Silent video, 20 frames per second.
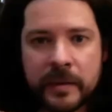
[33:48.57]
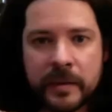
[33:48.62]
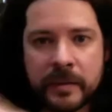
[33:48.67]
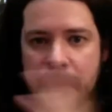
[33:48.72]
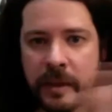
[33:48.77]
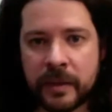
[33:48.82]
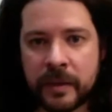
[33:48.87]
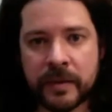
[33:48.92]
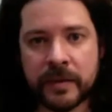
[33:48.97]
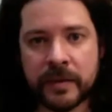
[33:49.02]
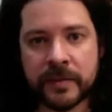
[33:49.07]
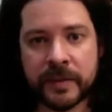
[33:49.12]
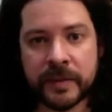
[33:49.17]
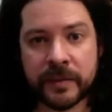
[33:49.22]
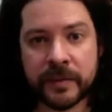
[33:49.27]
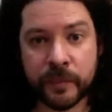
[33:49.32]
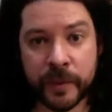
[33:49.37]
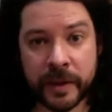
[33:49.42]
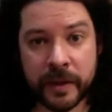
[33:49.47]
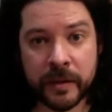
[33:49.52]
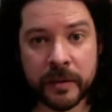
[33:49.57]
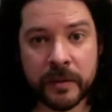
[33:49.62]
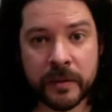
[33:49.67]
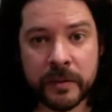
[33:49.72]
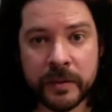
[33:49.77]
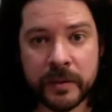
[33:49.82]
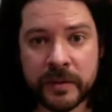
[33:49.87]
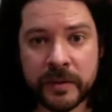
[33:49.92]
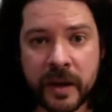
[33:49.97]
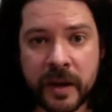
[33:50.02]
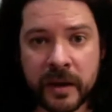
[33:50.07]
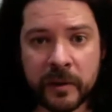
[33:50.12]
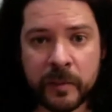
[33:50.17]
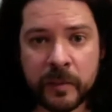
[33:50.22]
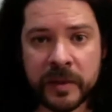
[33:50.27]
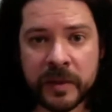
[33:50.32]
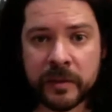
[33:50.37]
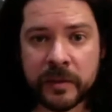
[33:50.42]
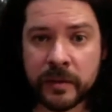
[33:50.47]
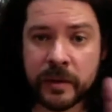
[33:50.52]
Either if it's real and
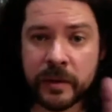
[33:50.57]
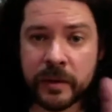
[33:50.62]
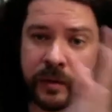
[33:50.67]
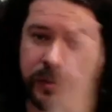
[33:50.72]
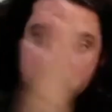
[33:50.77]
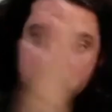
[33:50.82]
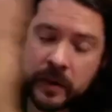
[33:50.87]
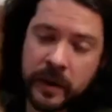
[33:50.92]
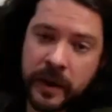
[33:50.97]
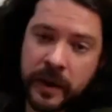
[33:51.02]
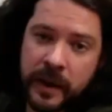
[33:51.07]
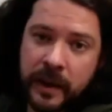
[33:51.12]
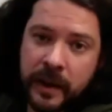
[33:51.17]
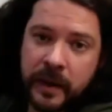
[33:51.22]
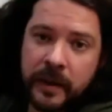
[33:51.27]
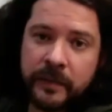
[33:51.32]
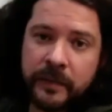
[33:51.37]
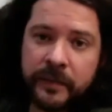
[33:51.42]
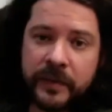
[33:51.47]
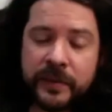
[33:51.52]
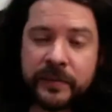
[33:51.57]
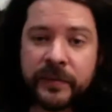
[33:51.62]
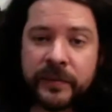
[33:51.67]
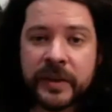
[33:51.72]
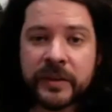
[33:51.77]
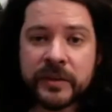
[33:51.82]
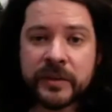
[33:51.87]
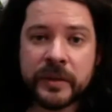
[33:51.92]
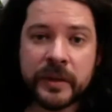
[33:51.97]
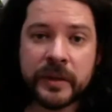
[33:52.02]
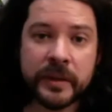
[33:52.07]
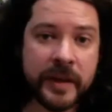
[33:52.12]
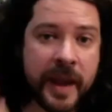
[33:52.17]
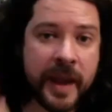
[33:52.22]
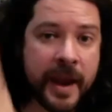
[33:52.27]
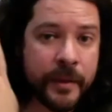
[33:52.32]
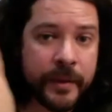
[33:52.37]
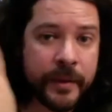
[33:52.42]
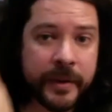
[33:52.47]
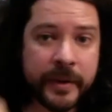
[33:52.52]
documentary or like if it's fiction and
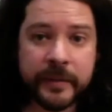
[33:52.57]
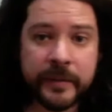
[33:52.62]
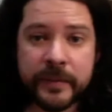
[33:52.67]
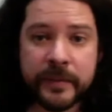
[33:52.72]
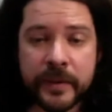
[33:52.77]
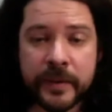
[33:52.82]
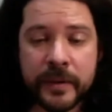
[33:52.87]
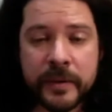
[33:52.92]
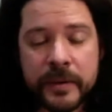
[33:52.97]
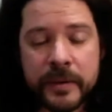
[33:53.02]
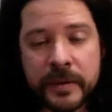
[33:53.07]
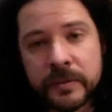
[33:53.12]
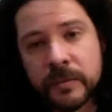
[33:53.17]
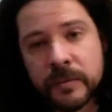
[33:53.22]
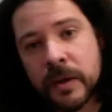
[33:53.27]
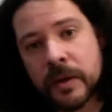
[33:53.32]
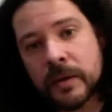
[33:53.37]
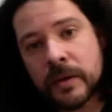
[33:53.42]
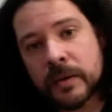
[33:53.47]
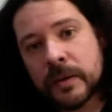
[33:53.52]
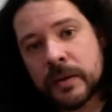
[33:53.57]
narrative, you know, as well.